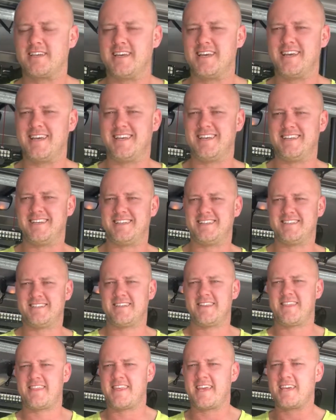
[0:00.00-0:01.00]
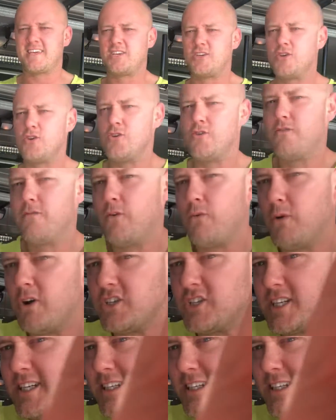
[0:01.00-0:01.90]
and thank you for watching.